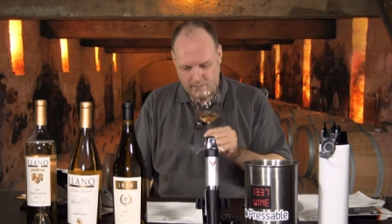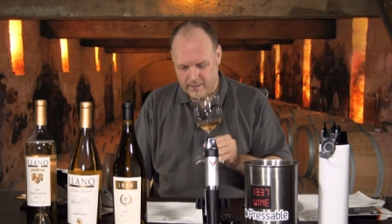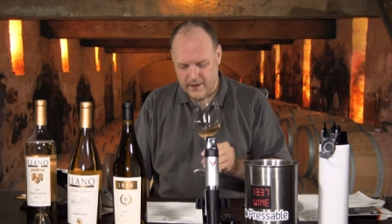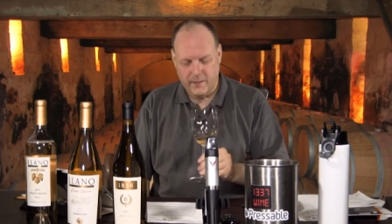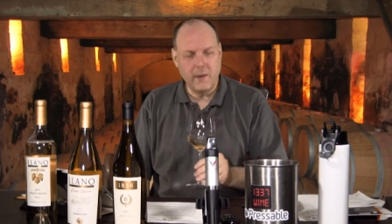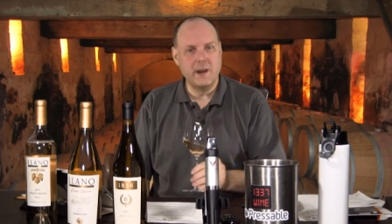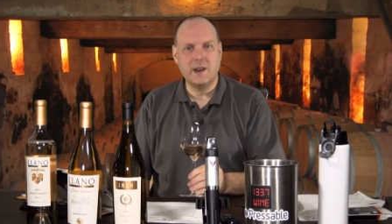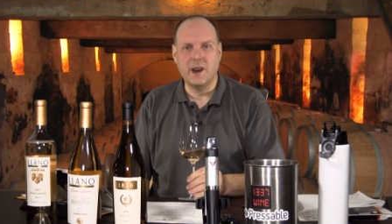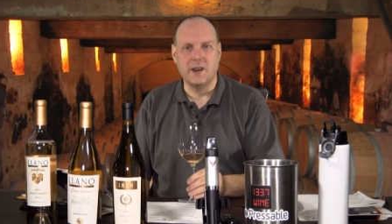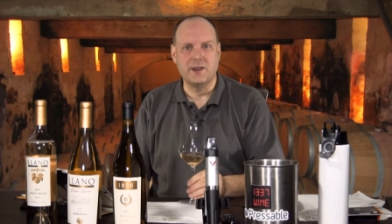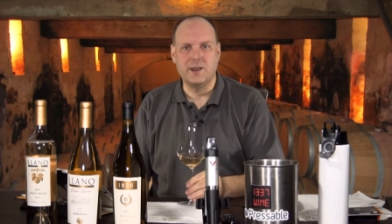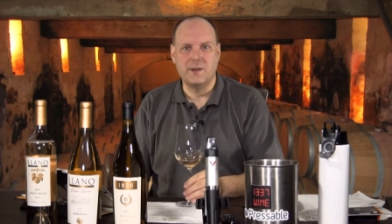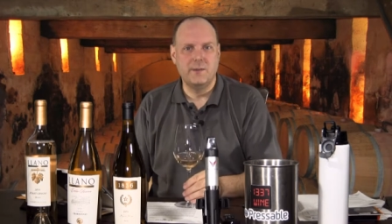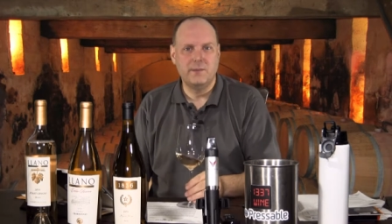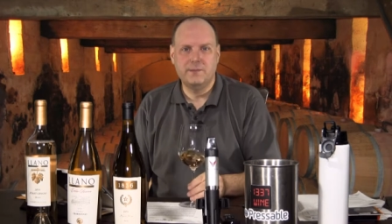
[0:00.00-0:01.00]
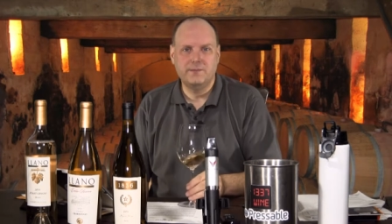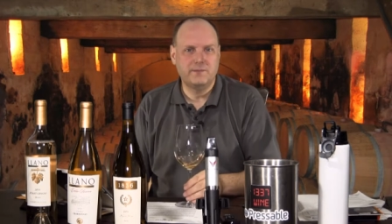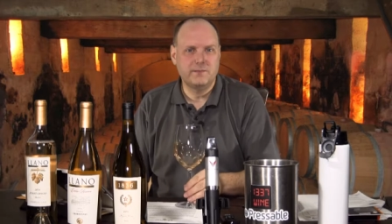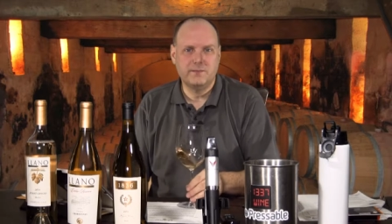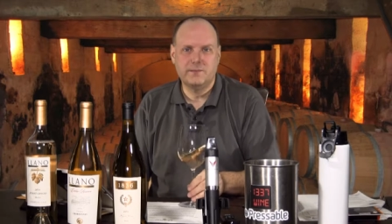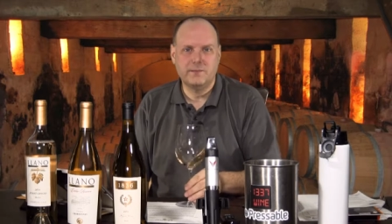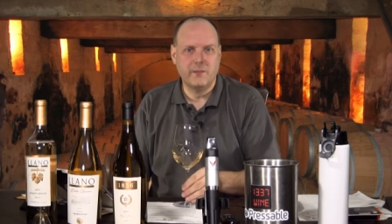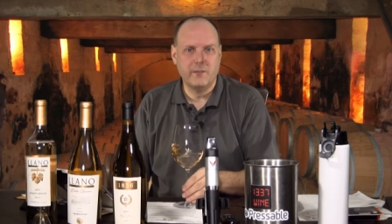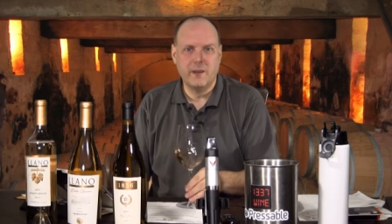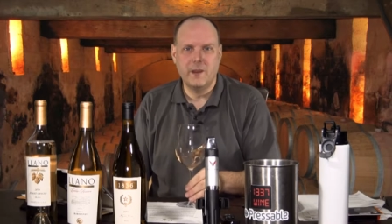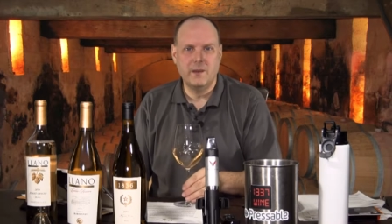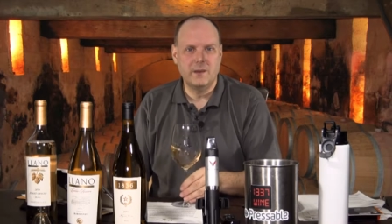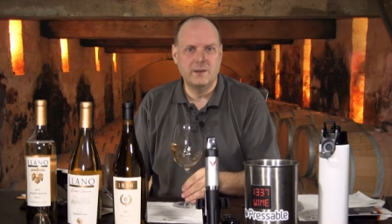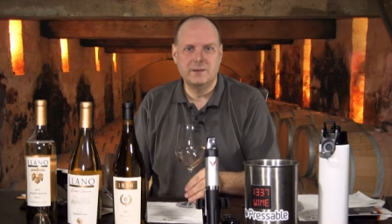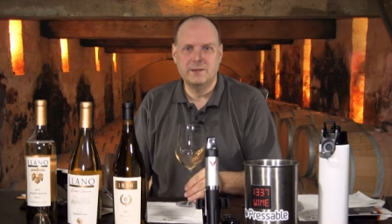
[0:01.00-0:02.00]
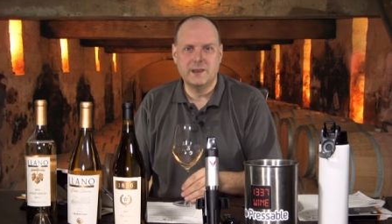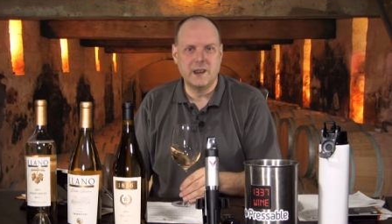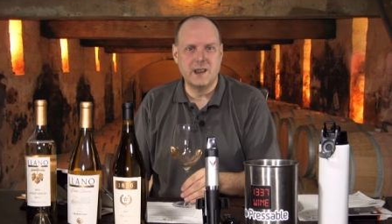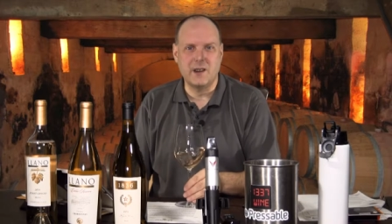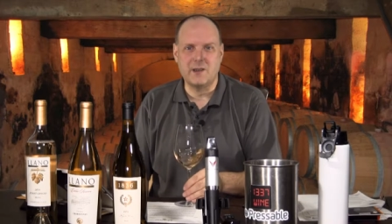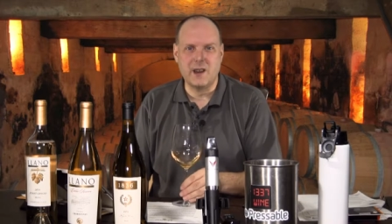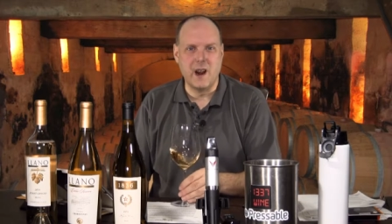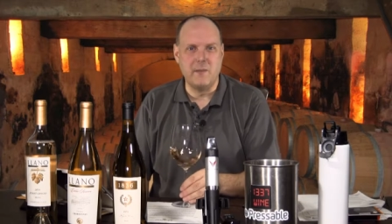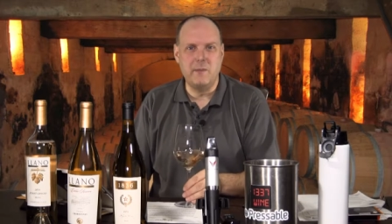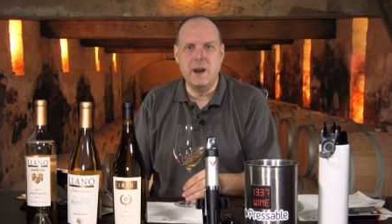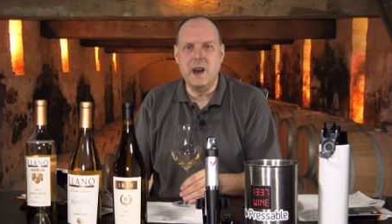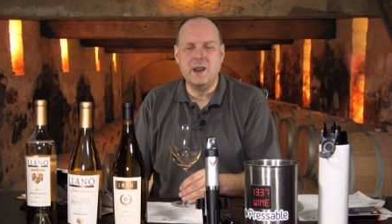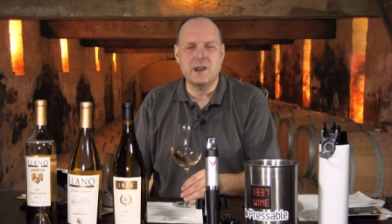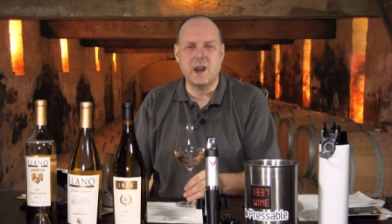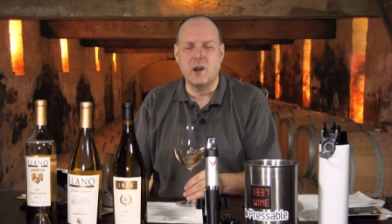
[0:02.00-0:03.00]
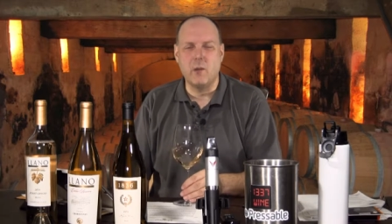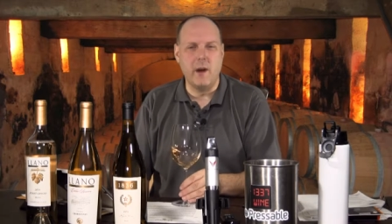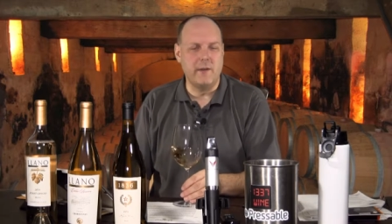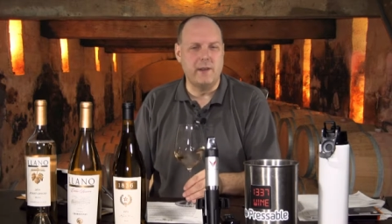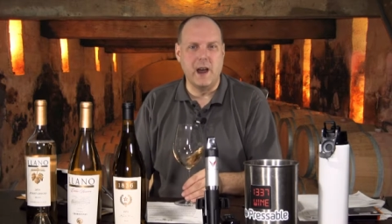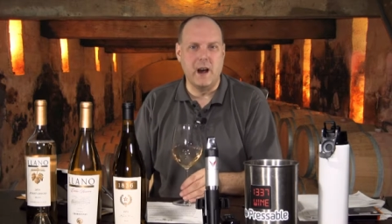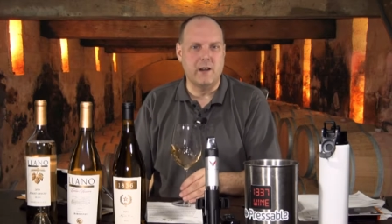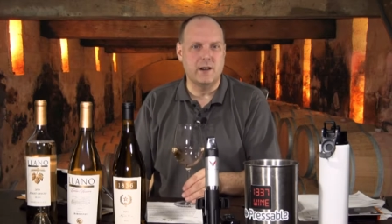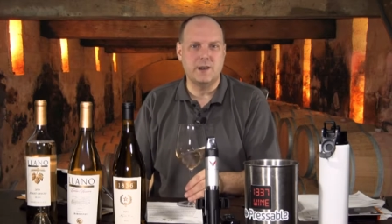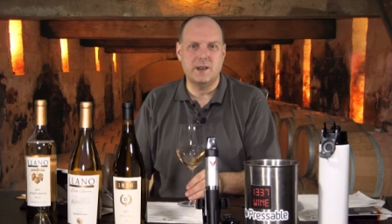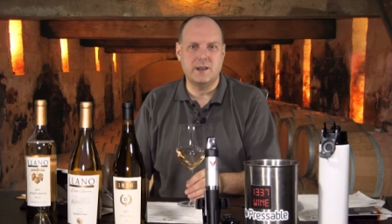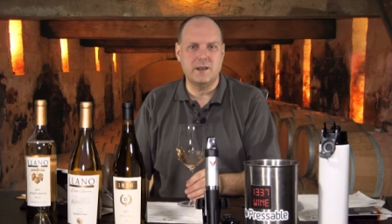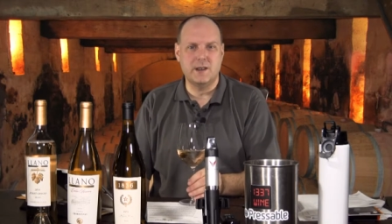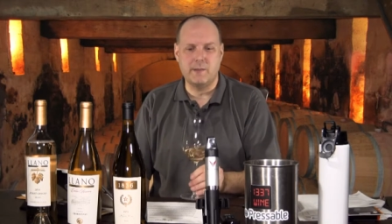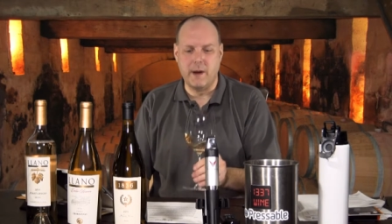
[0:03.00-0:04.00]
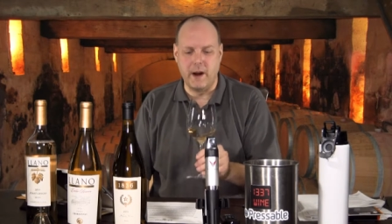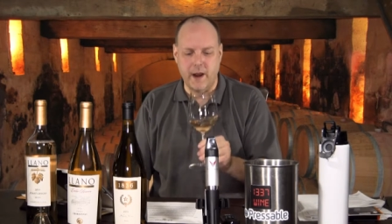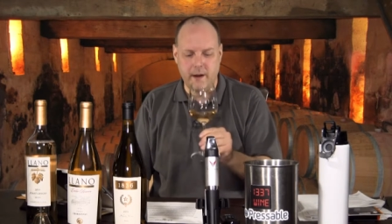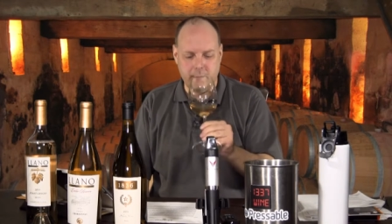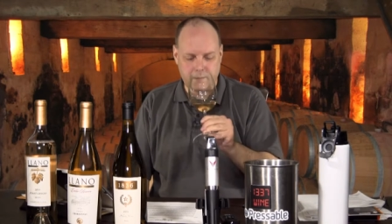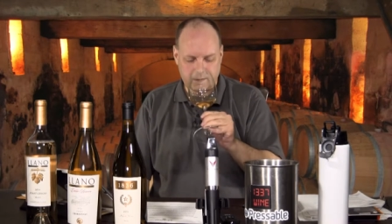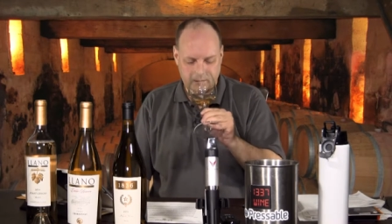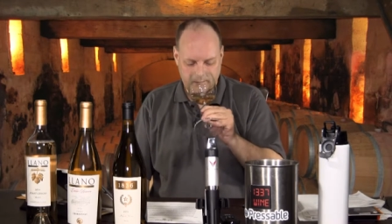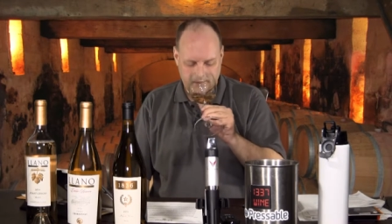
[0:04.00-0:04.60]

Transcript: And much else. Like I said, it was kind of peach, kind of white flowers. That's about it.